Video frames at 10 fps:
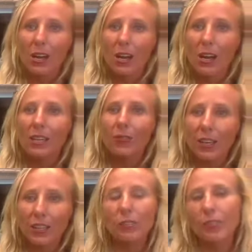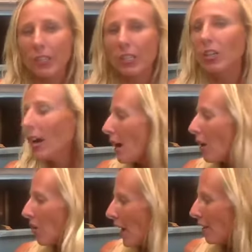If I could figure out
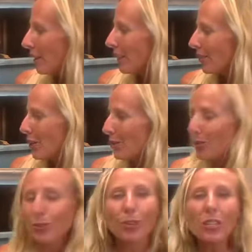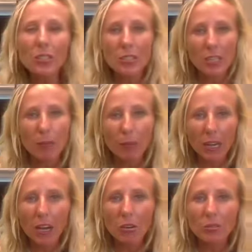how to get these drawers to come
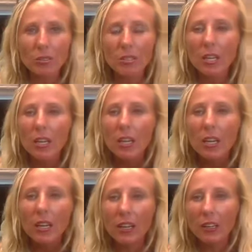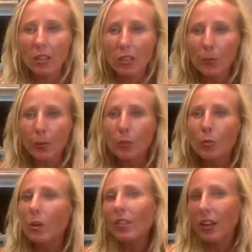out and open
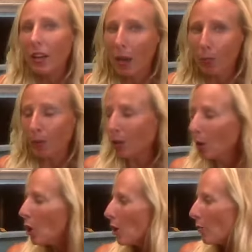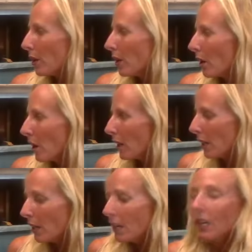without putting hardware on it,
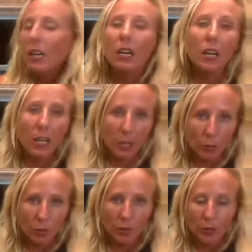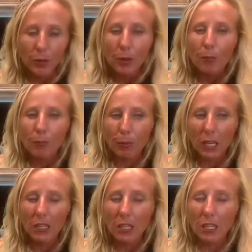I would, but
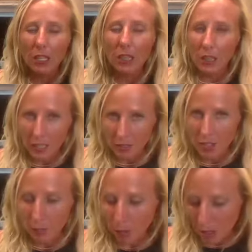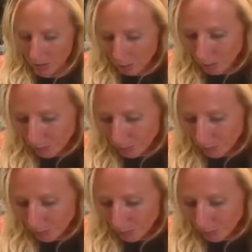that's not possible.